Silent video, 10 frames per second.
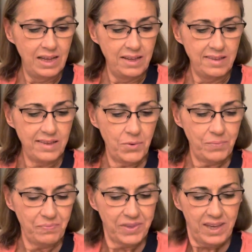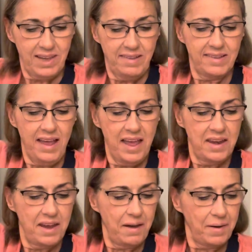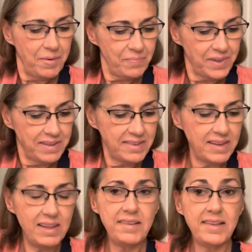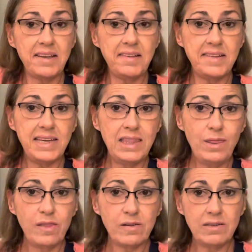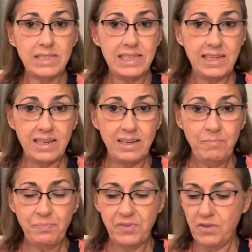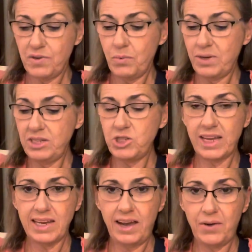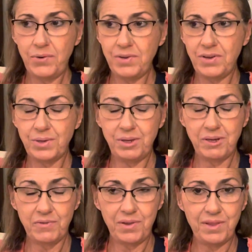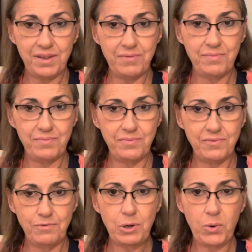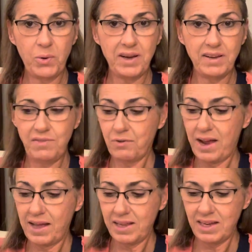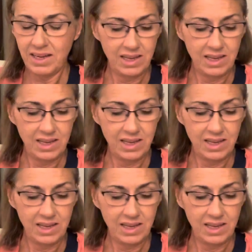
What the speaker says: So he said, let's see, at 16:13. So if you want to check it out, you can look for the recording of the rally.